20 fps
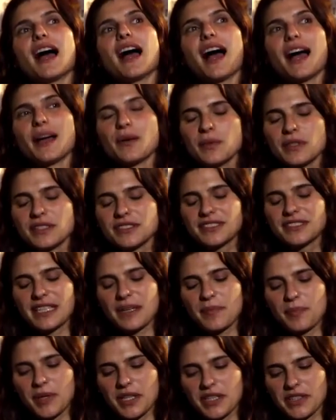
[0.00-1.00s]
I will
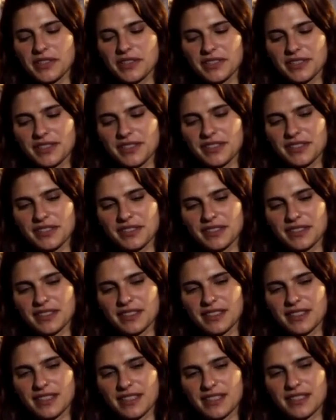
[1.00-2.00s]
say Pierce
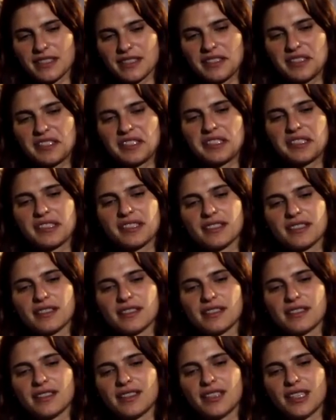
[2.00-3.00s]
is,
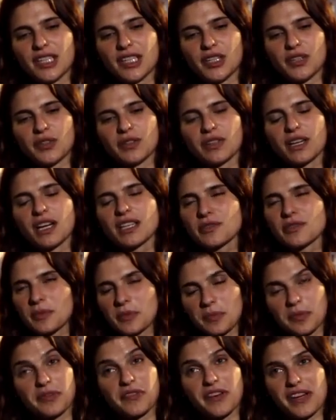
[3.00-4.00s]
you know,
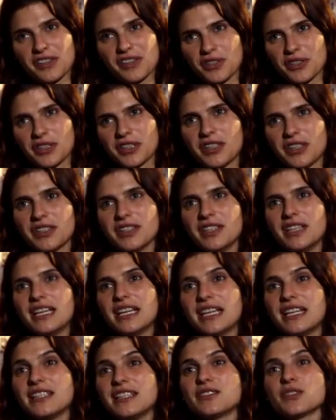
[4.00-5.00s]
consummate professional.
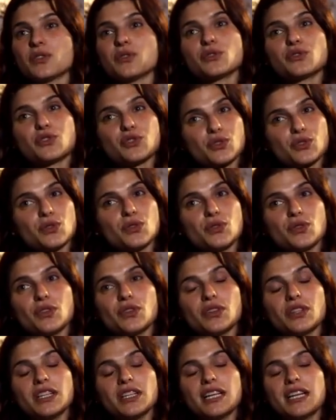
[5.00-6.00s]
He's old
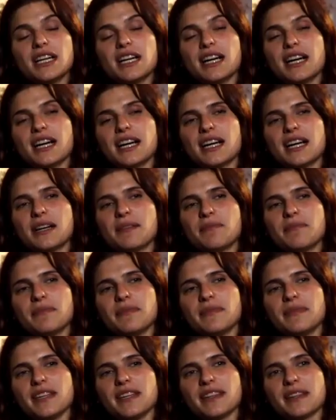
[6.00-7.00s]
school
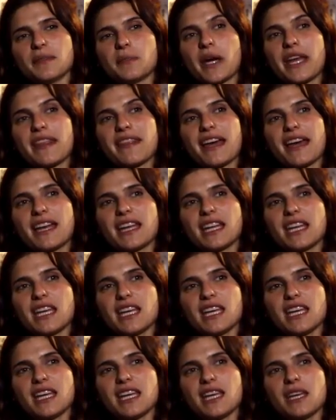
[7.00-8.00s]
in the way that
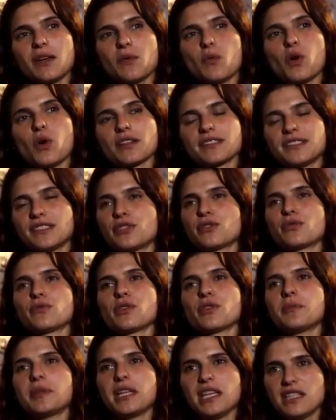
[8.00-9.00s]
he walks into a
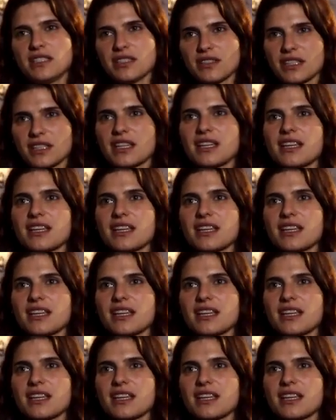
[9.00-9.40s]
room and he just,